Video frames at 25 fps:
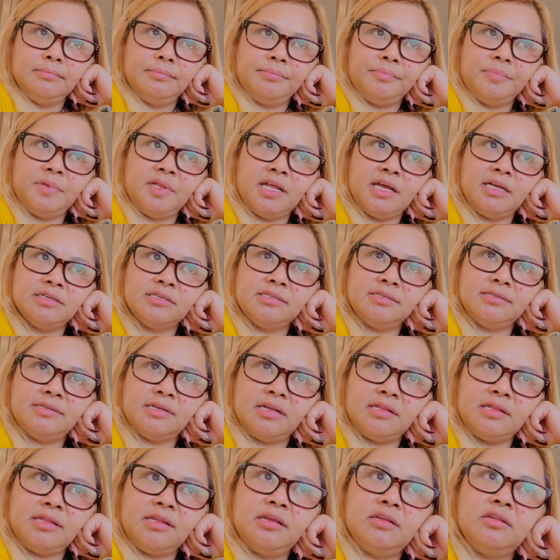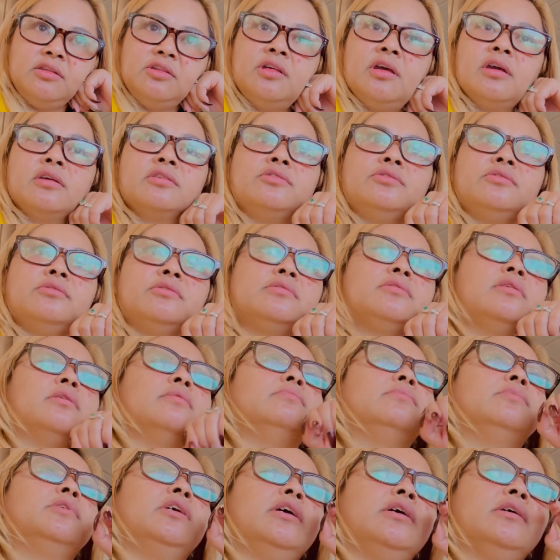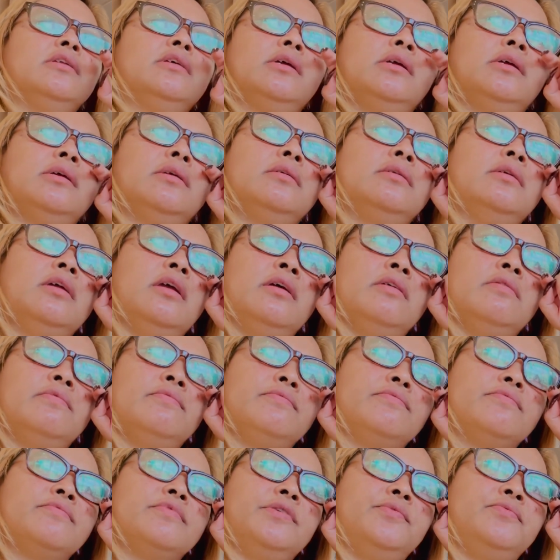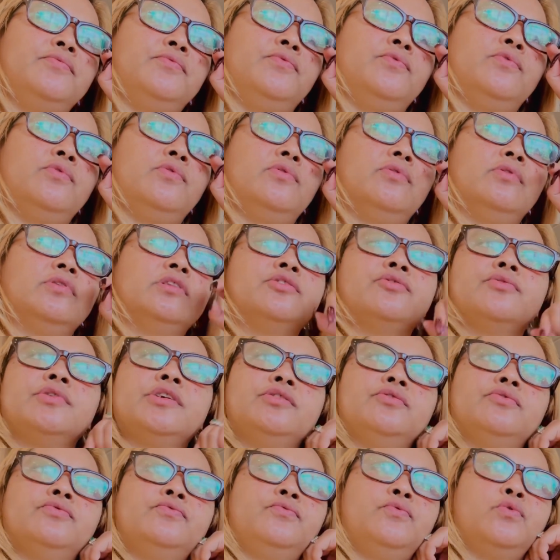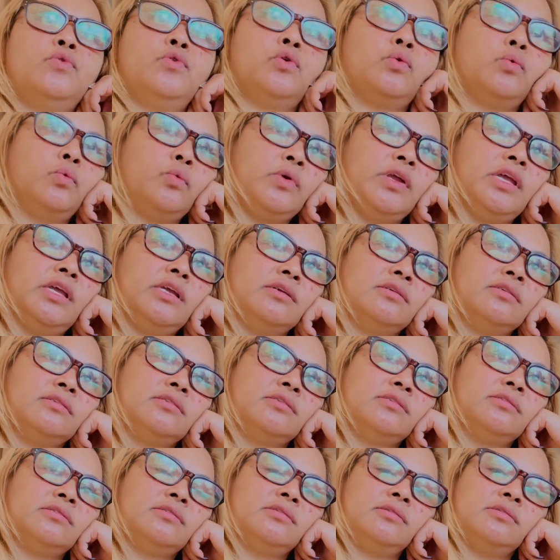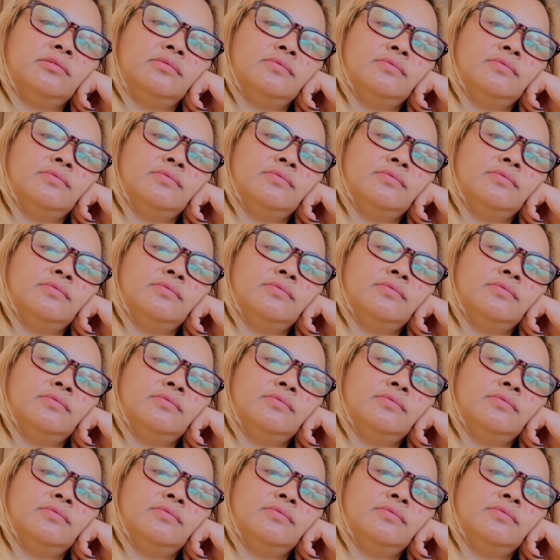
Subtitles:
Plus that injections I'm getting every 3 to 4 weeks.